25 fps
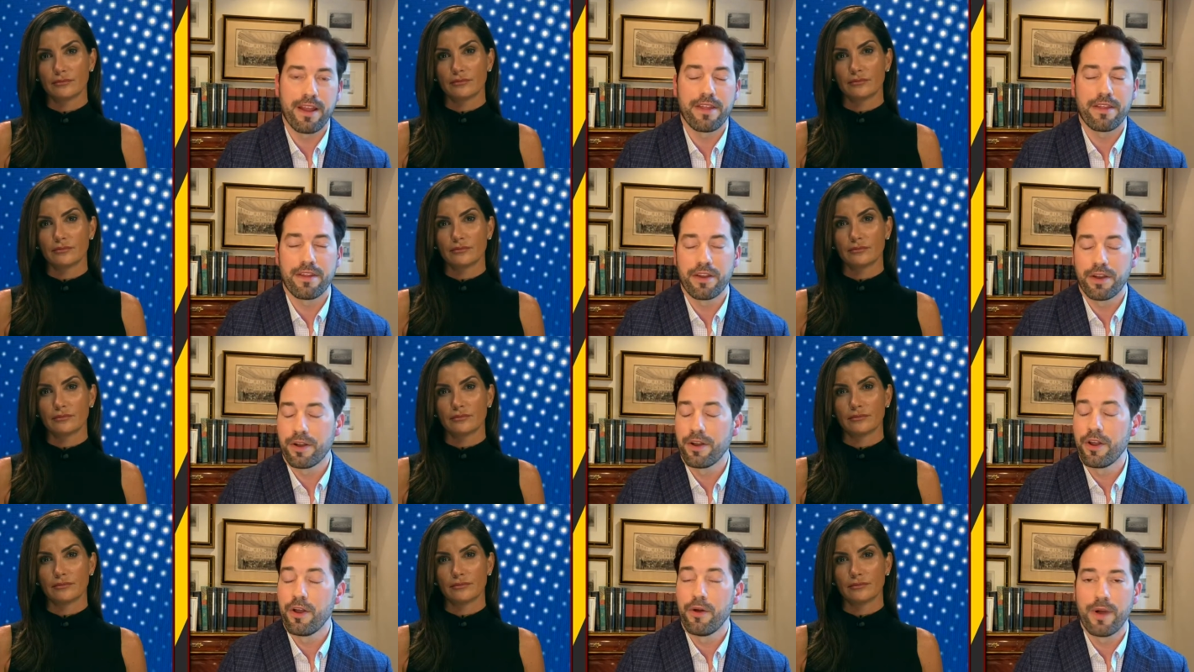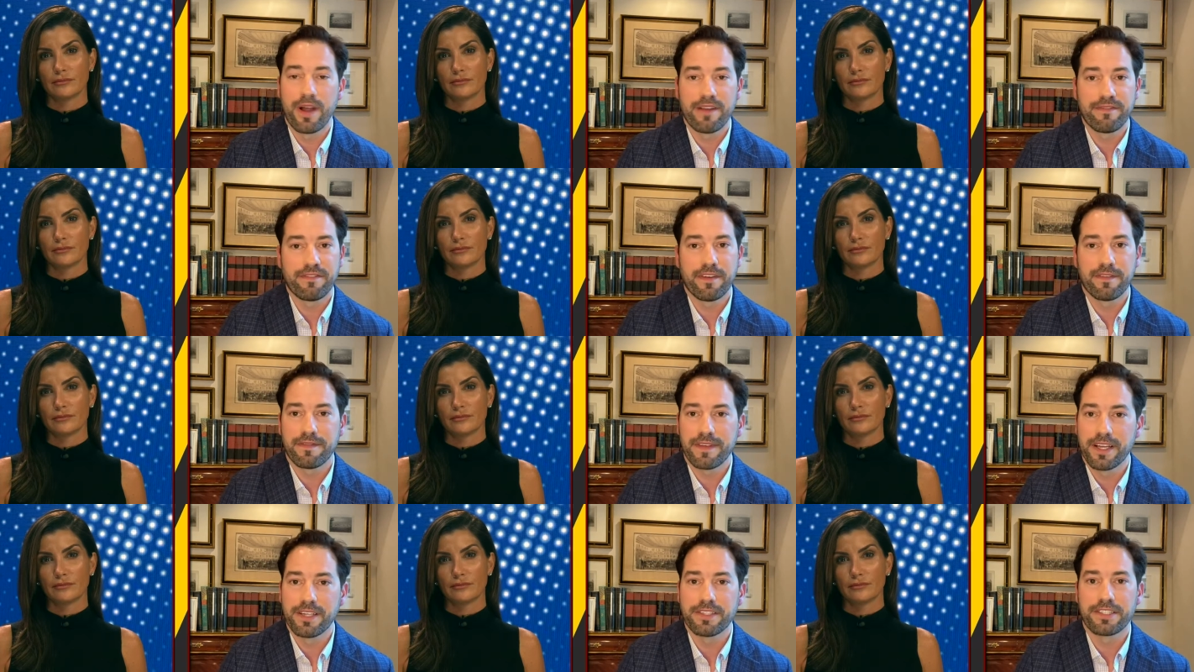Speaker 1: There are no
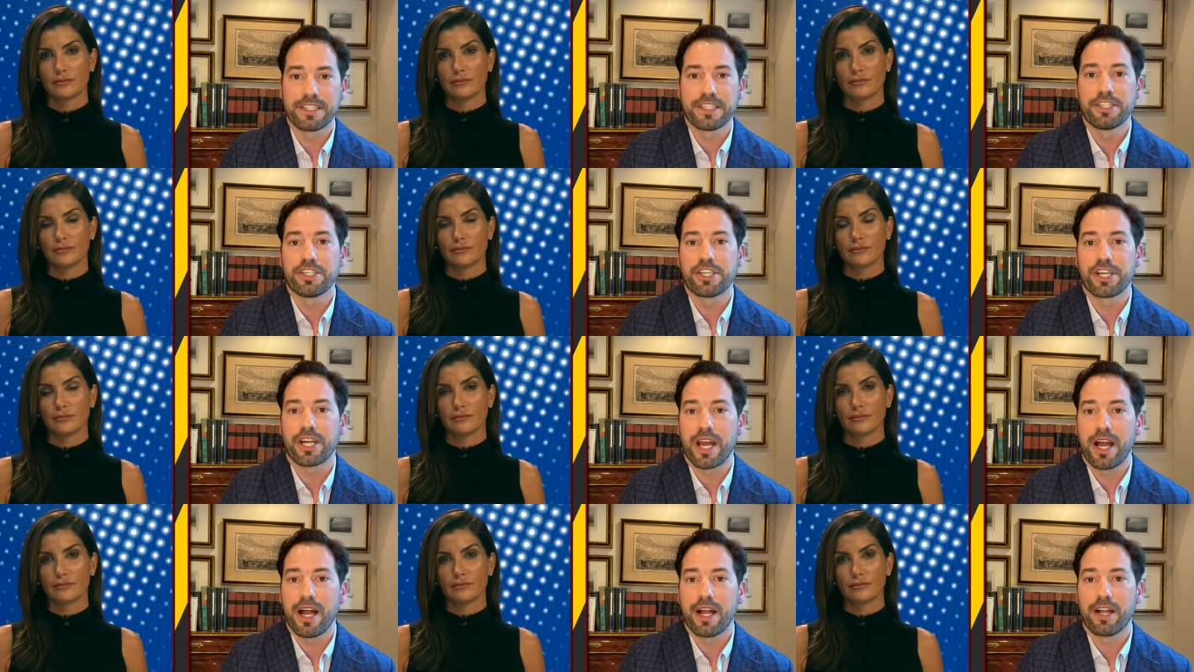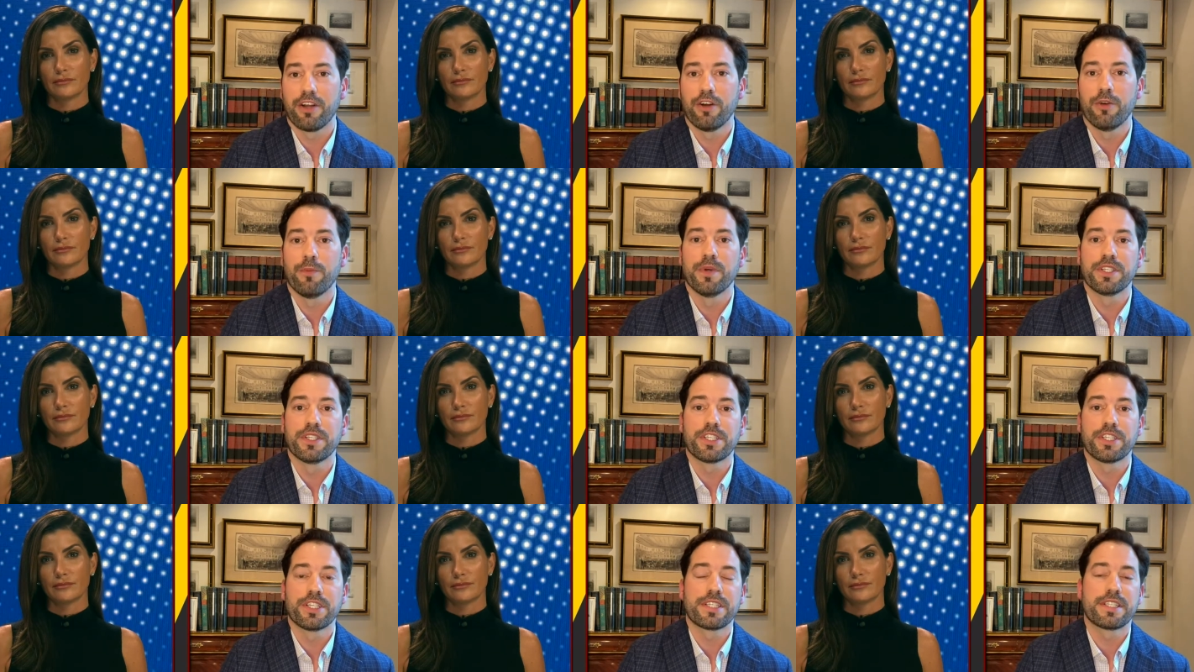FFLs in Chicago,
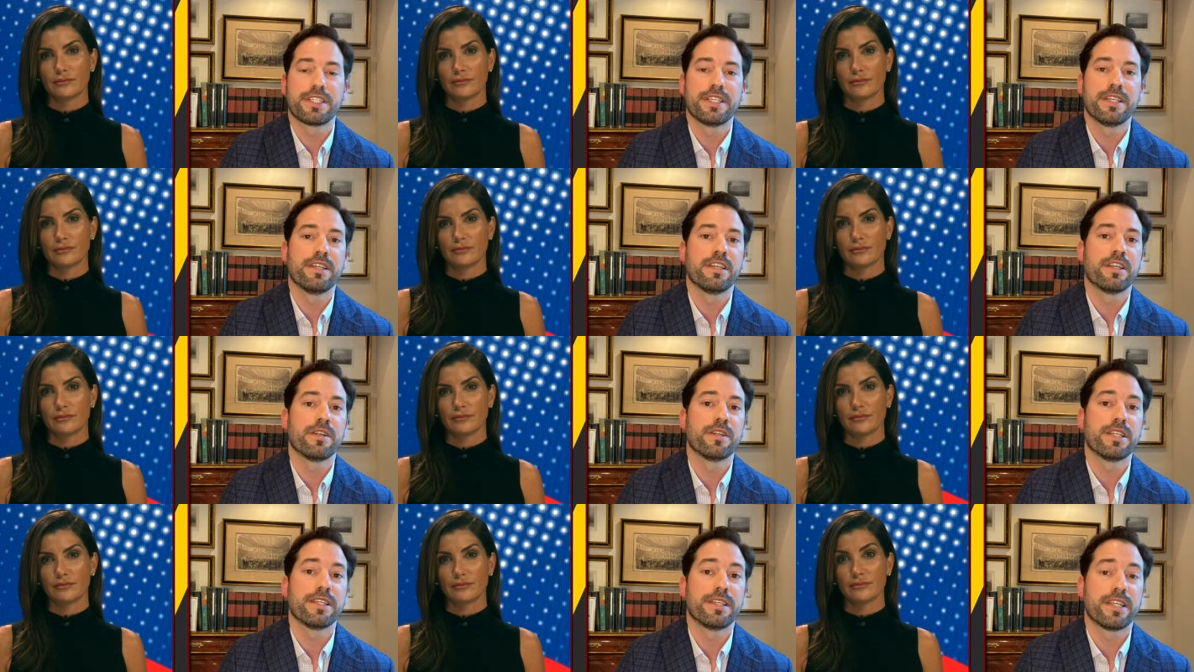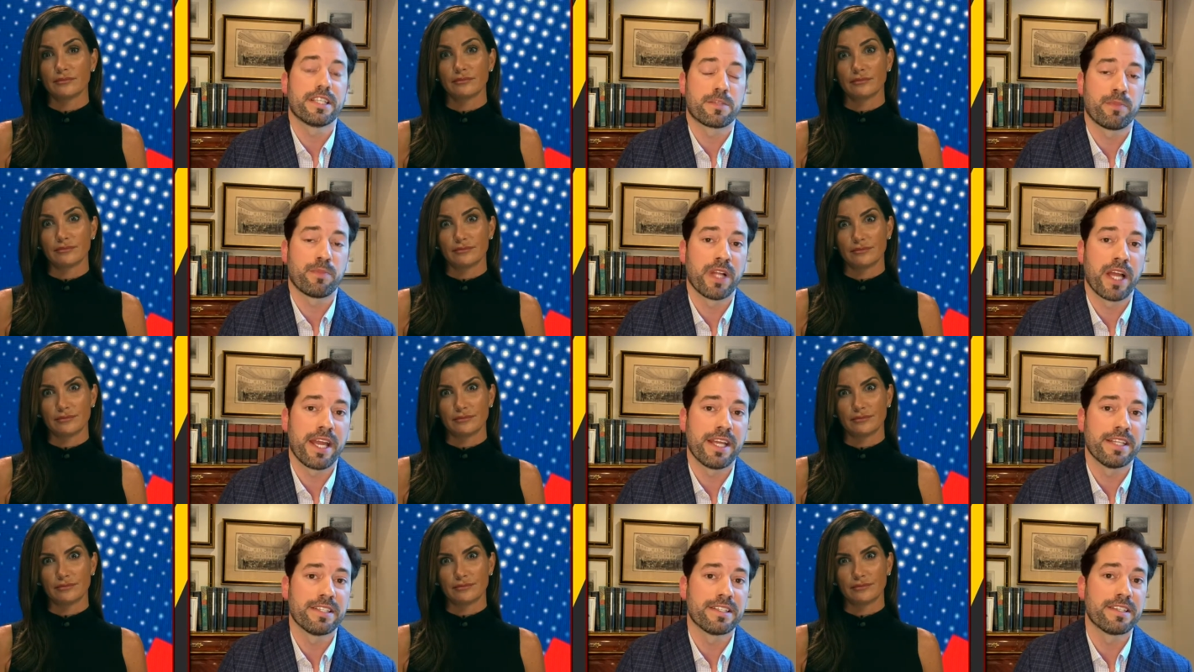but just in Des
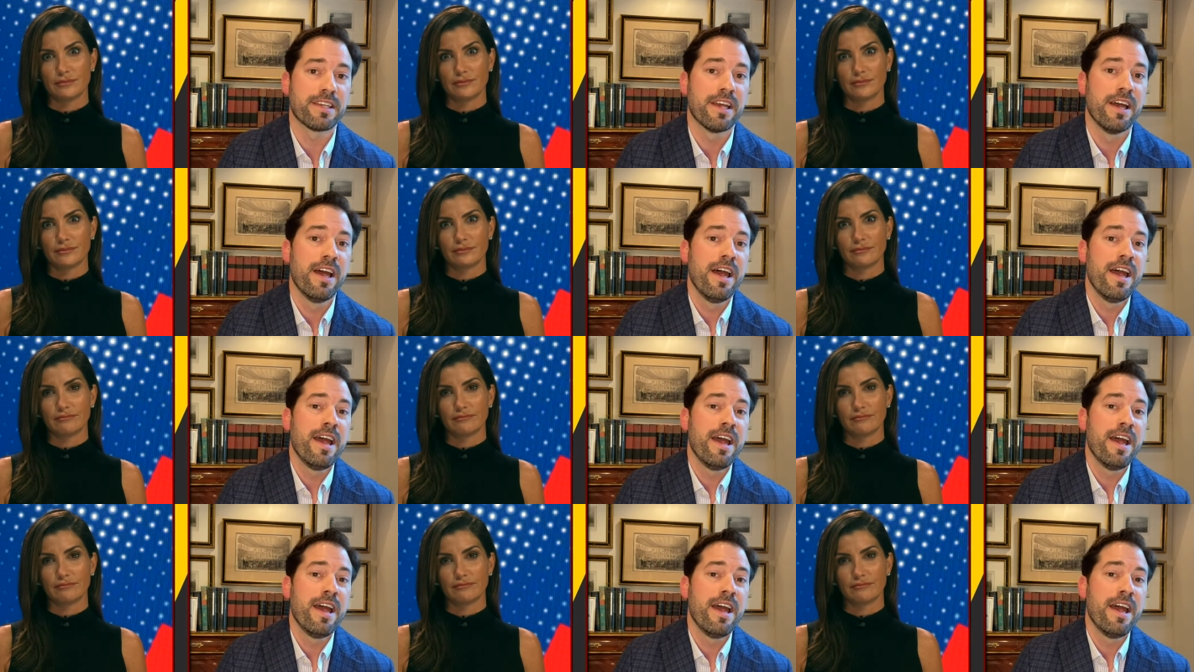Plaines. Mm.